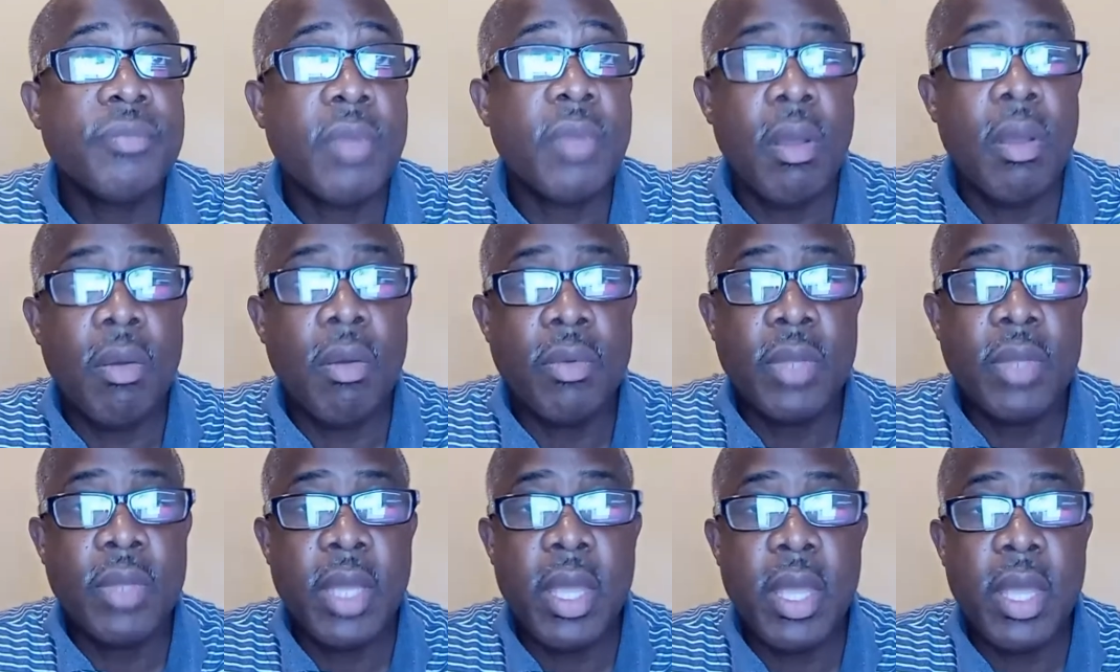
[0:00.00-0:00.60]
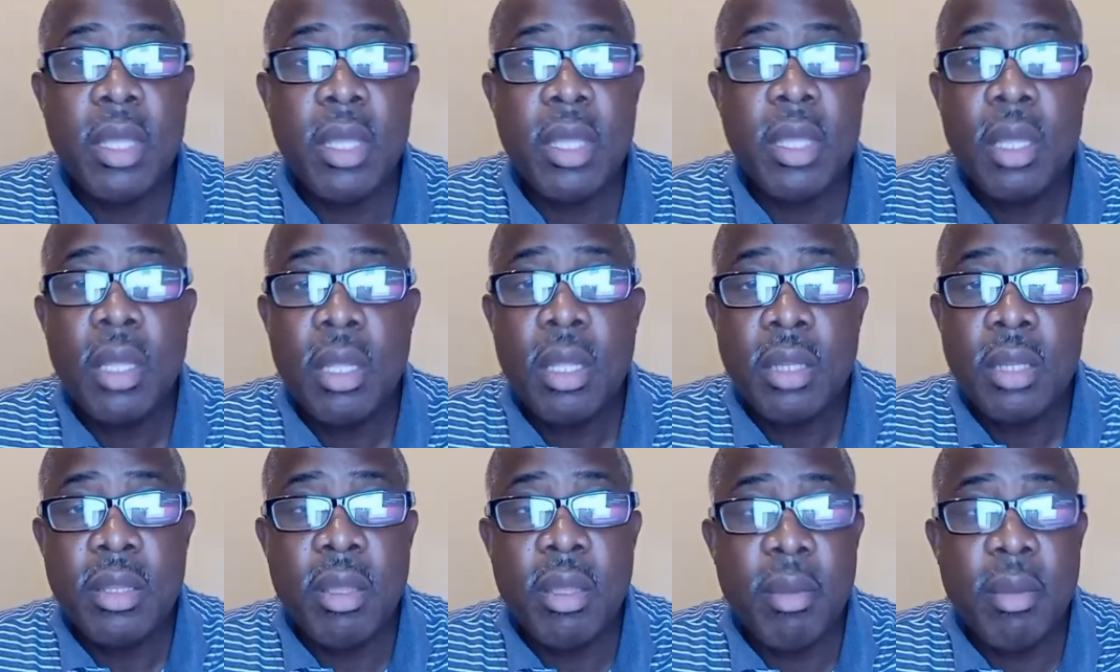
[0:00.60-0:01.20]
okay,
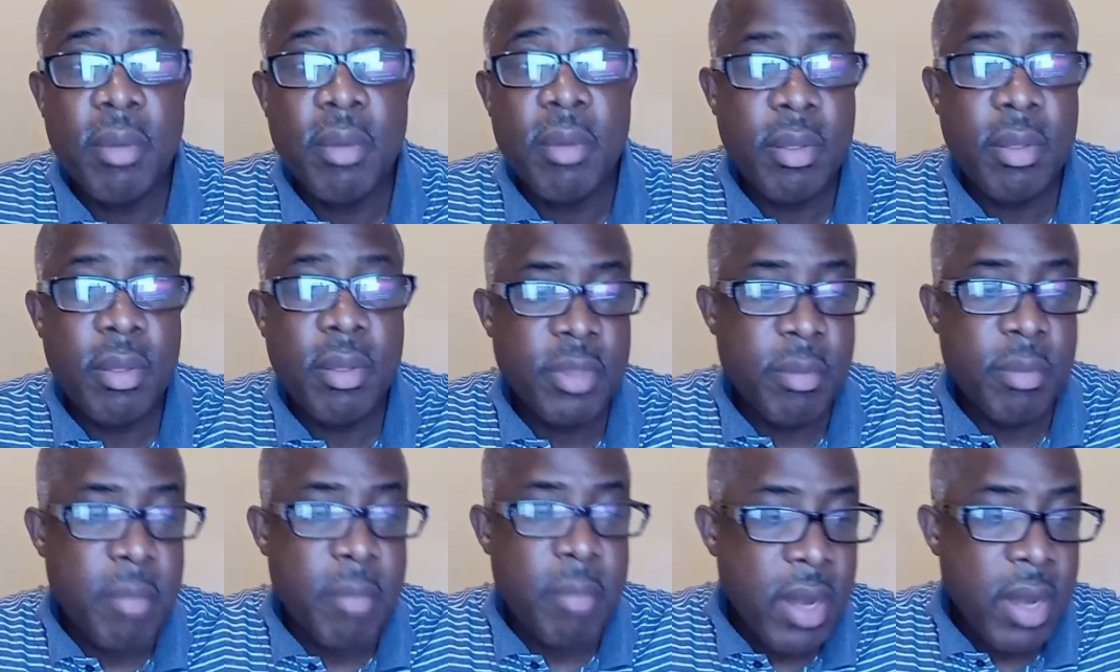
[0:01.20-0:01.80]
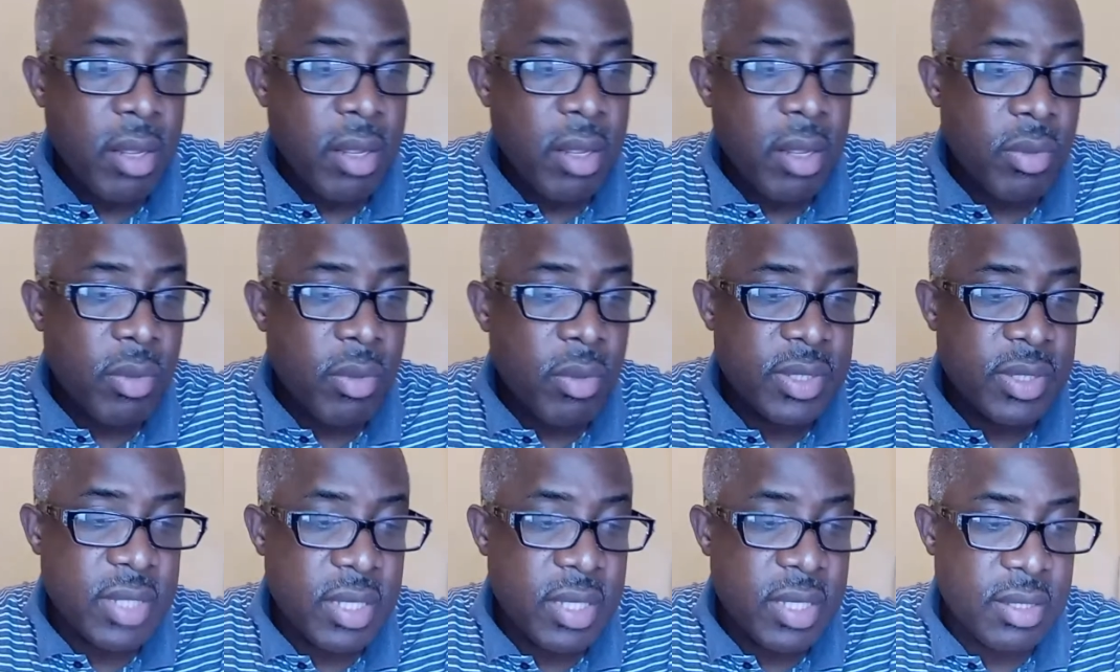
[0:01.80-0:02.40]
the medical
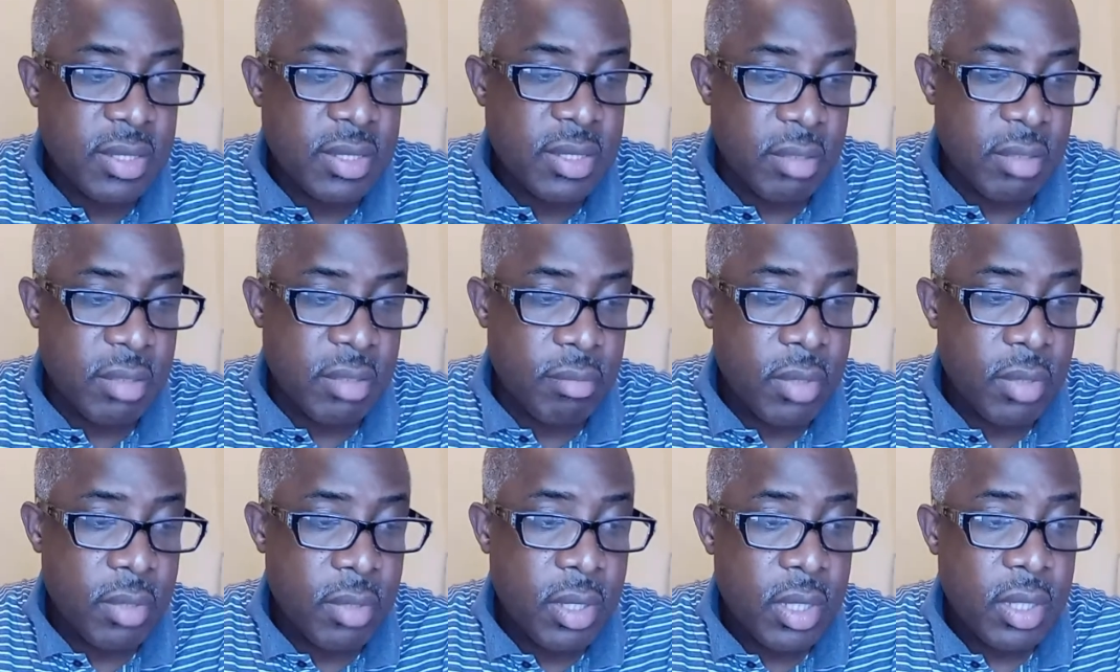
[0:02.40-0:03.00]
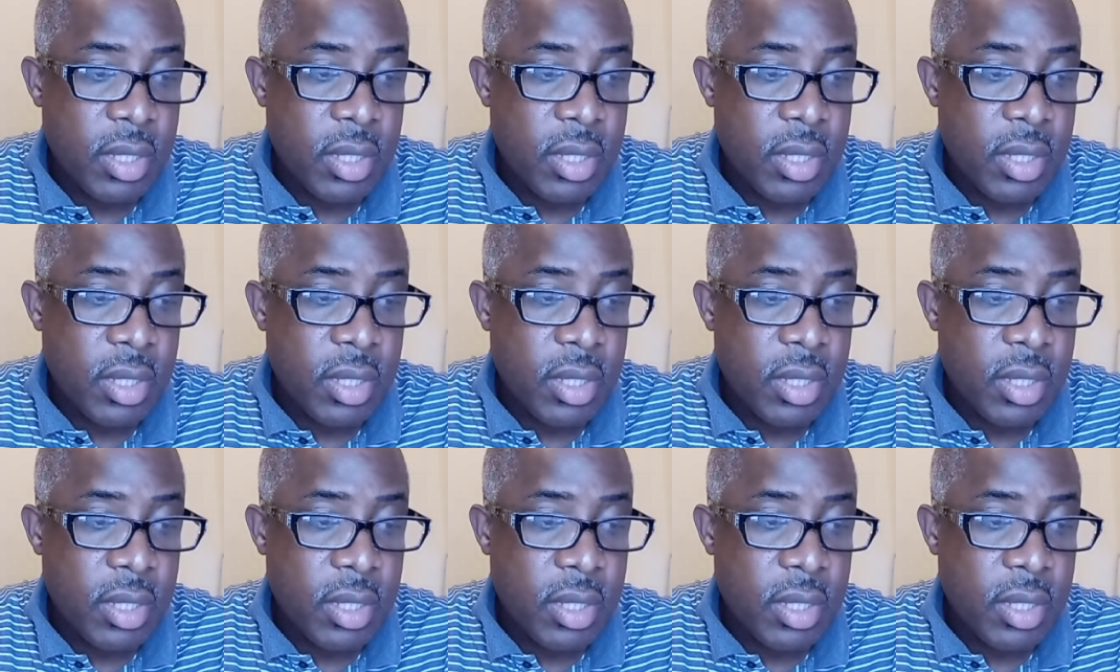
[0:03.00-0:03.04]
system